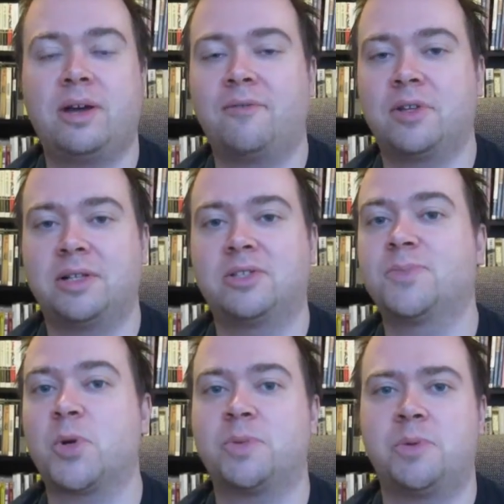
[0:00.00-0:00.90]
I've collected
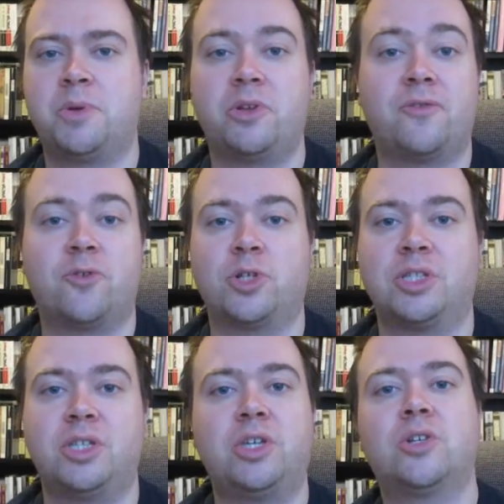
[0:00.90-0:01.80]
sports memorabilia for
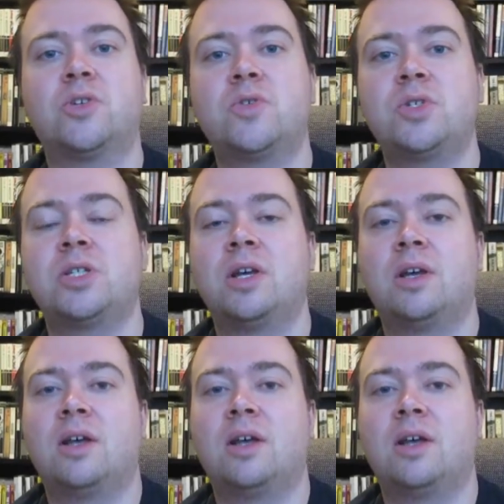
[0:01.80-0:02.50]
years.